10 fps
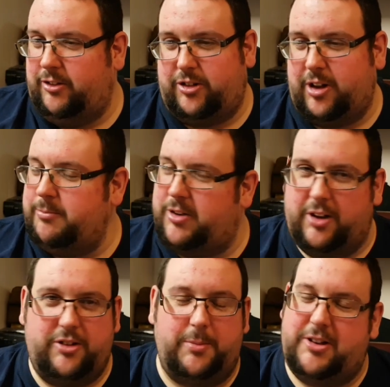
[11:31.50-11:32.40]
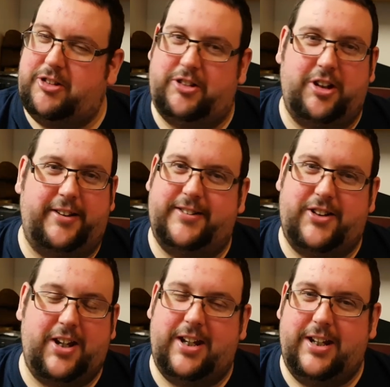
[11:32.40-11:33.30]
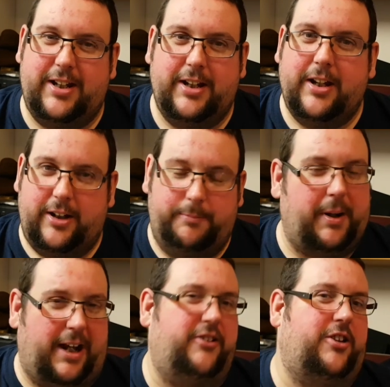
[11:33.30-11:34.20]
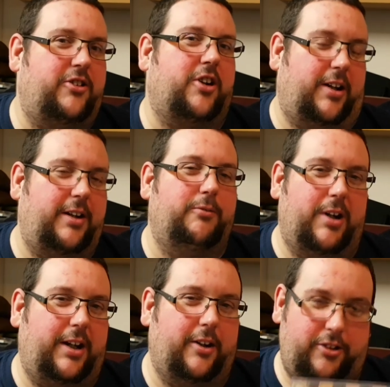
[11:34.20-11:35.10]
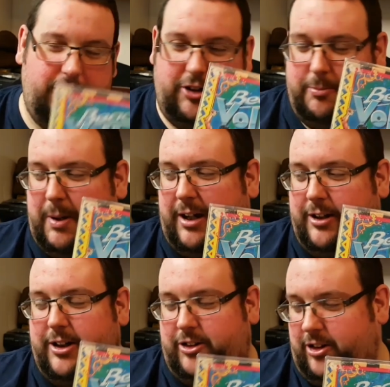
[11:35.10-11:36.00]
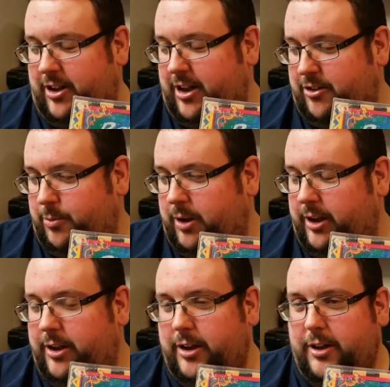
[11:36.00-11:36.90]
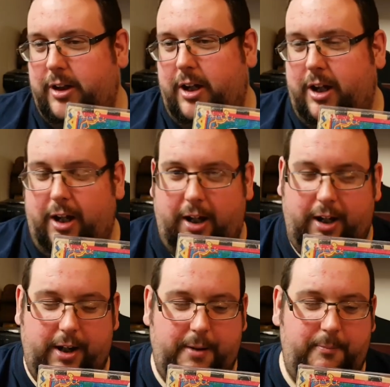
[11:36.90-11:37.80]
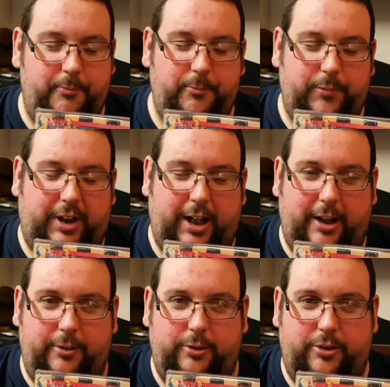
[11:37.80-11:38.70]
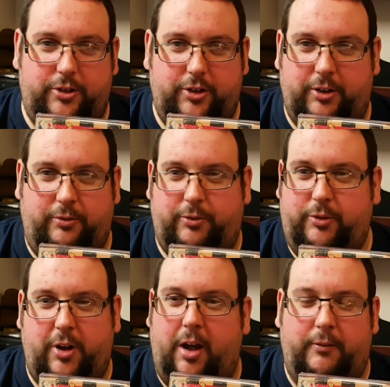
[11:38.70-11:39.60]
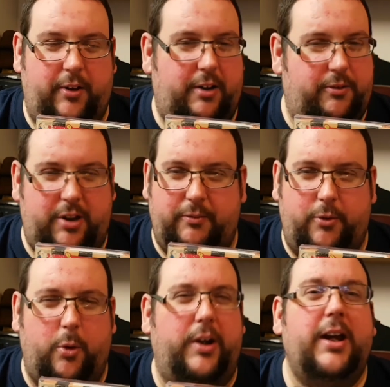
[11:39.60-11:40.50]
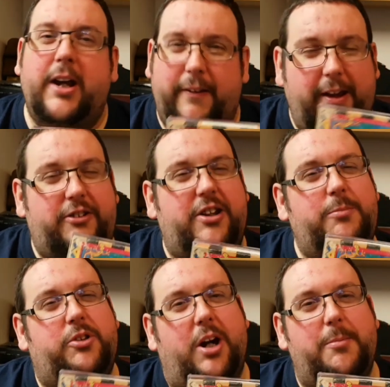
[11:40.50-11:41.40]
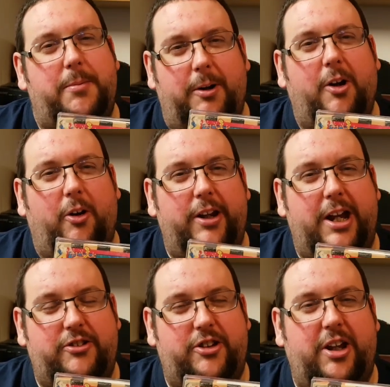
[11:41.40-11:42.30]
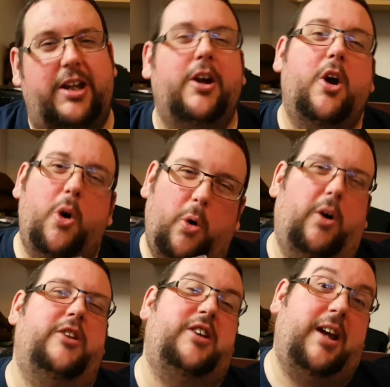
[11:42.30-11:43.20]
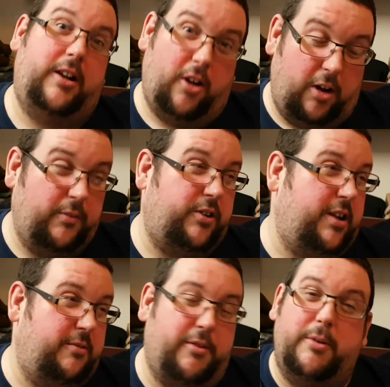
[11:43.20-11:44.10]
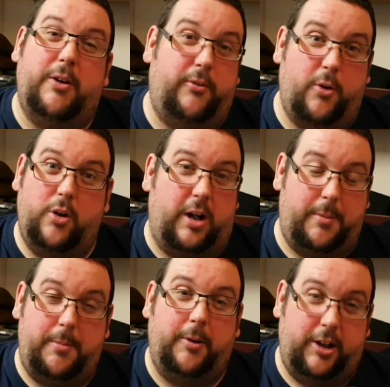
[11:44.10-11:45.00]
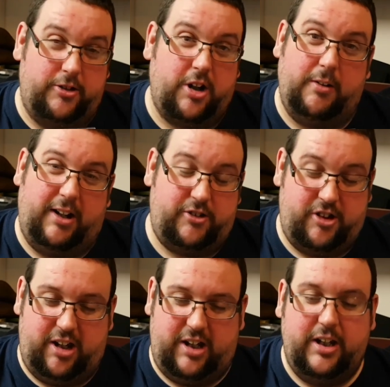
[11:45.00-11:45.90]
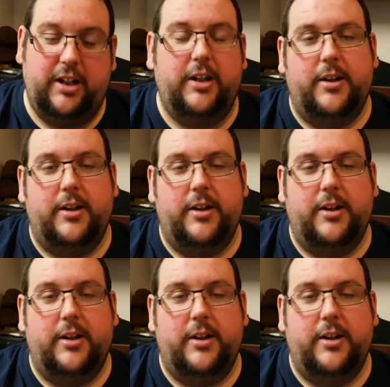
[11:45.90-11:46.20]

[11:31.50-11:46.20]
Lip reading: sometimes it can be 60. But that's in generally really nice condition, better condition than this one. You know, so I think I've seen 40. They seem to come up a lot on the ST. Or I say a lot. I've seen 3 or 4 come up on the Atari ST,